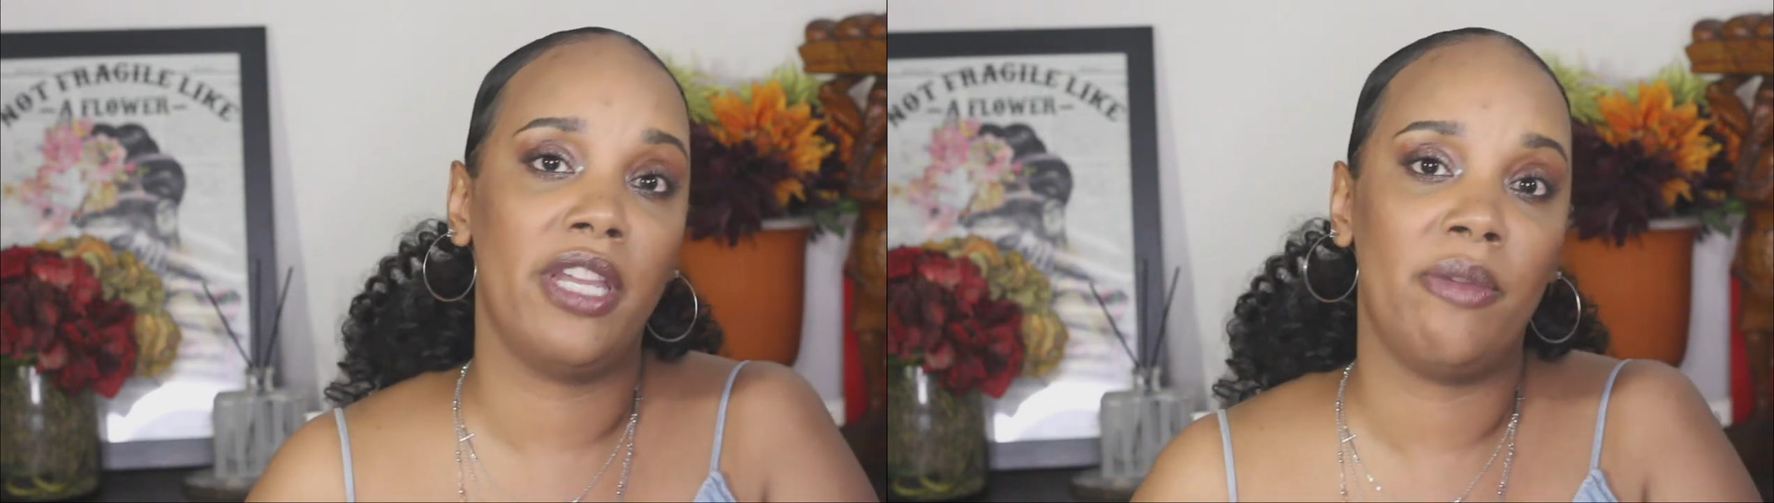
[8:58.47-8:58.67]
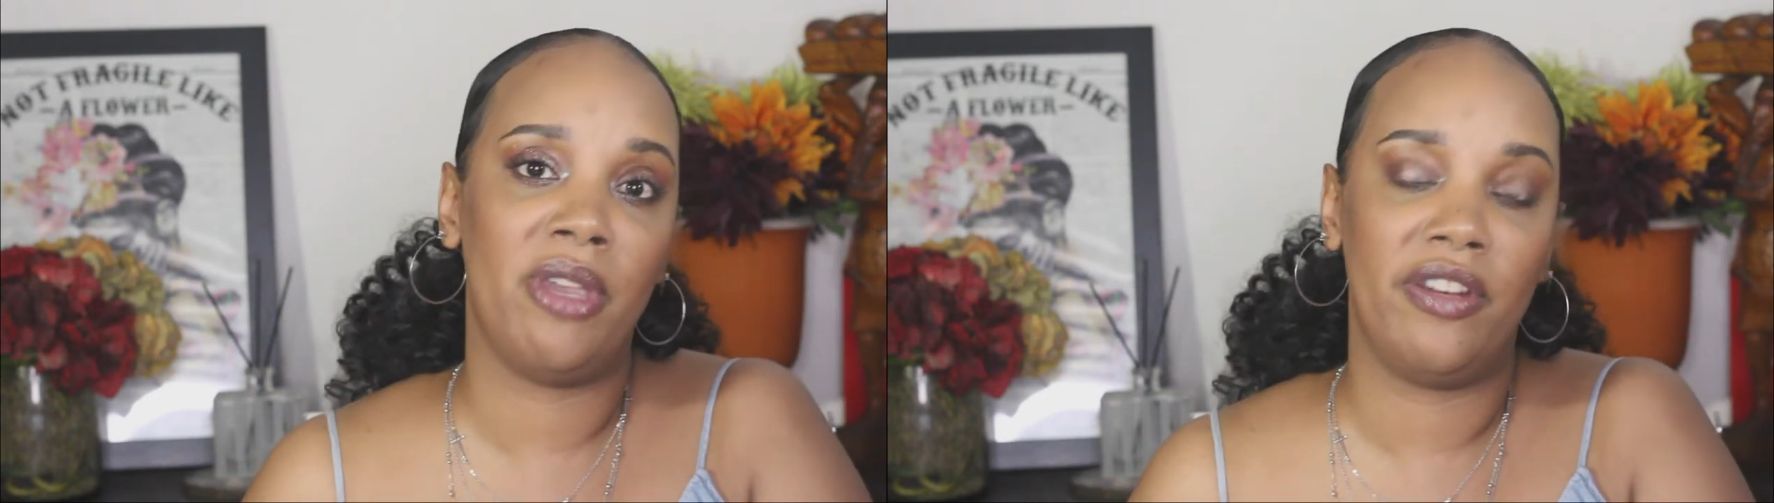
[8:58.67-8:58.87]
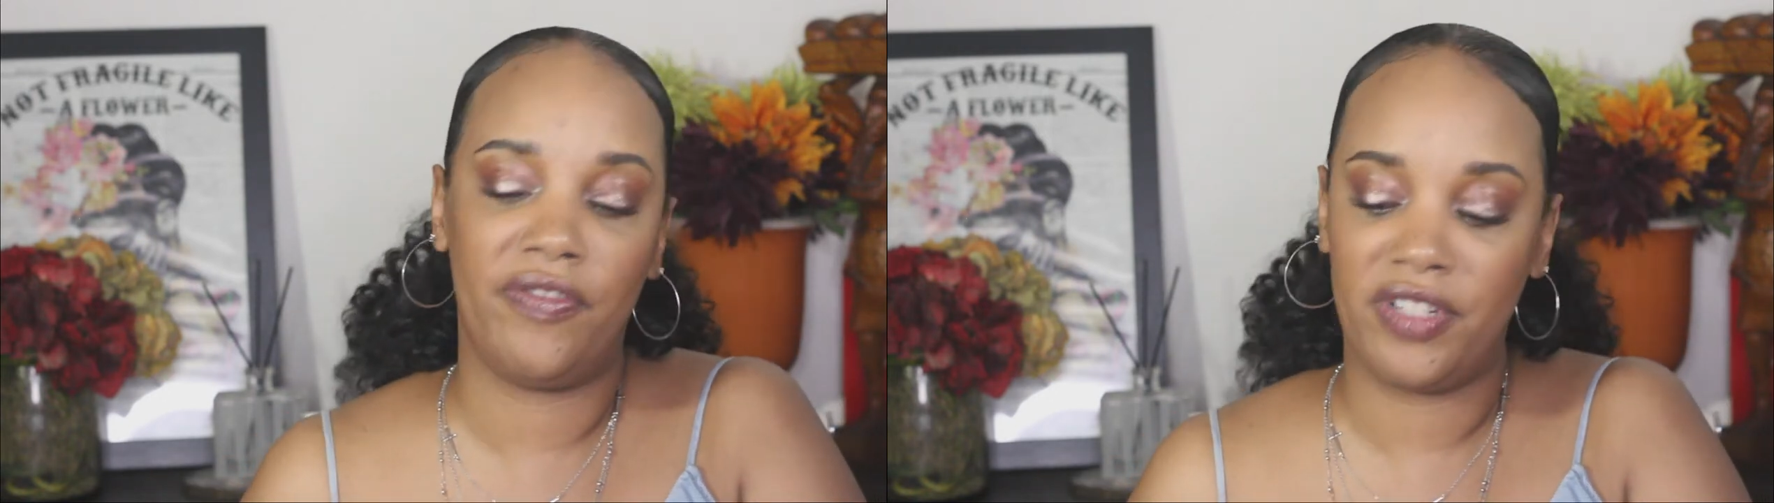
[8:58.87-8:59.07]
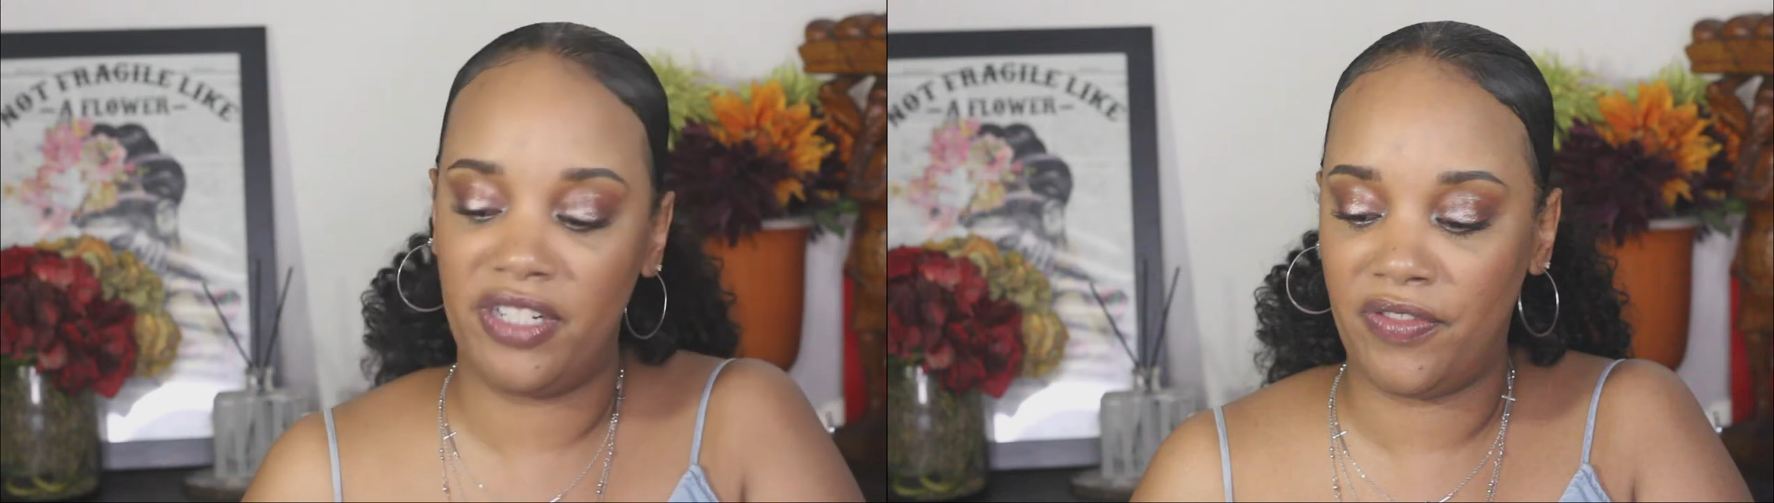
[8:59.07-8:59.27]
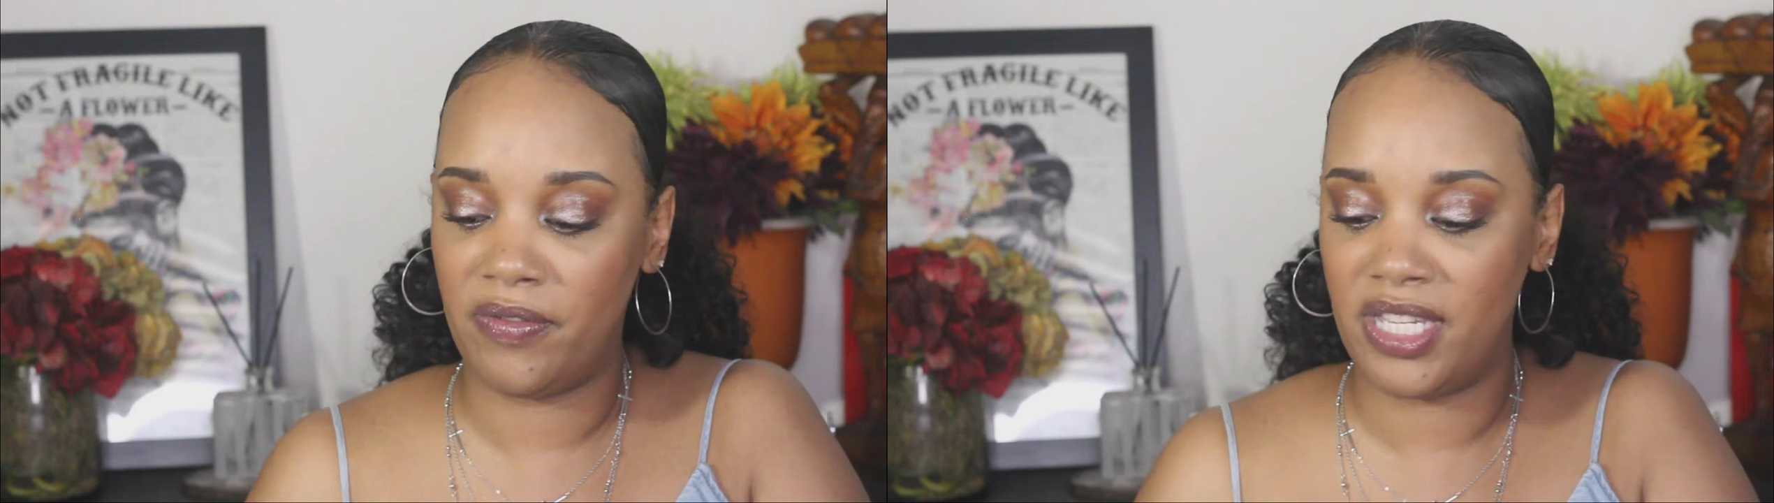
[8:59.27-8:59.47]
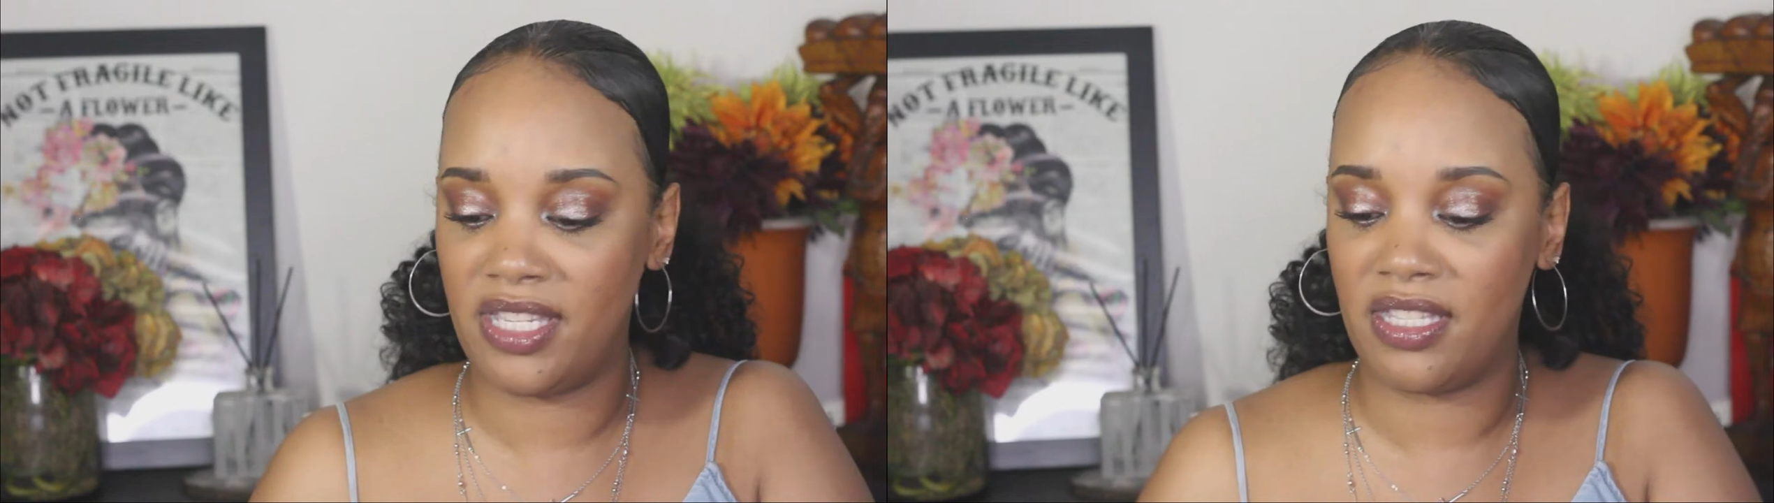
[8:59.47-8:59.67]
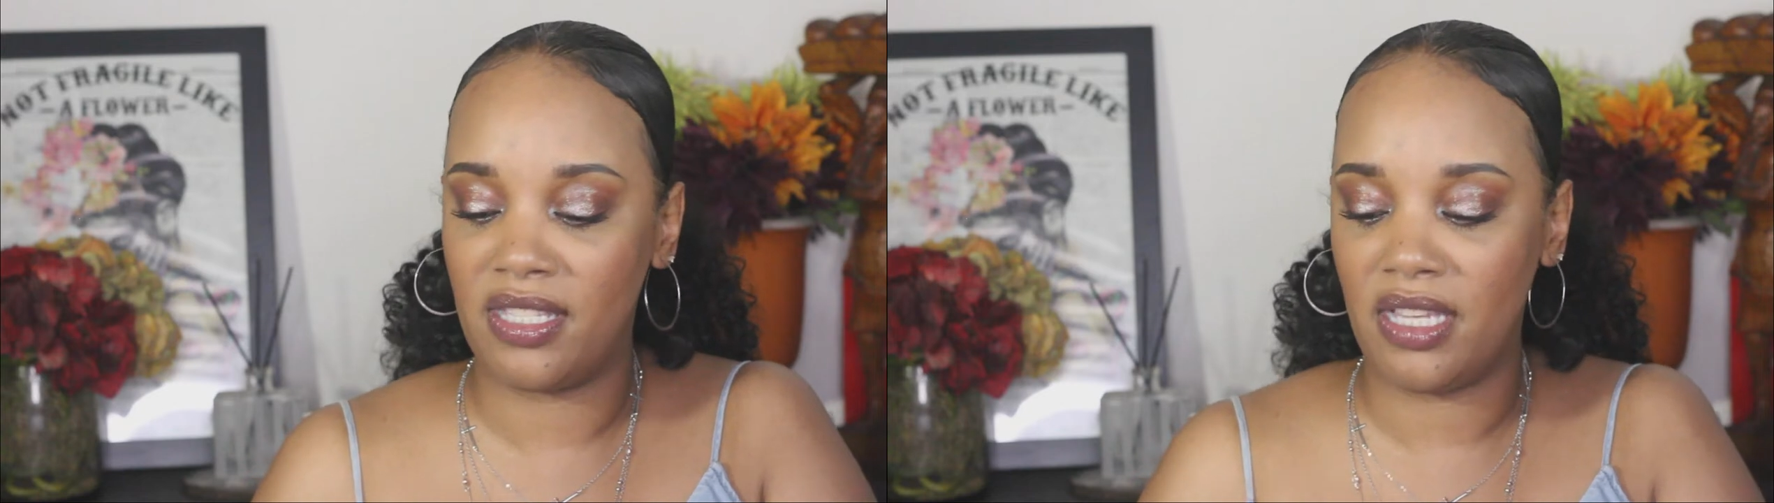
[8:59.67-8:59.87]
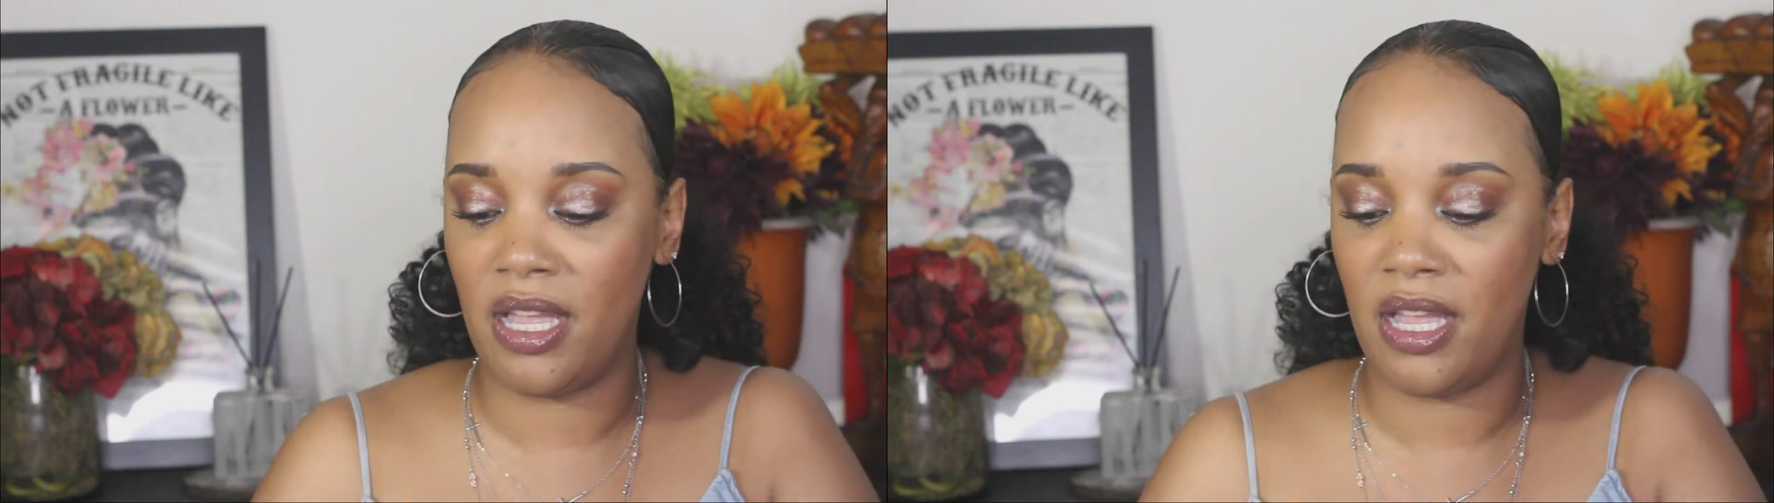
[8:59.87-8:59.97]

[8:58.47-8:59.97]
recommend them for different reasons.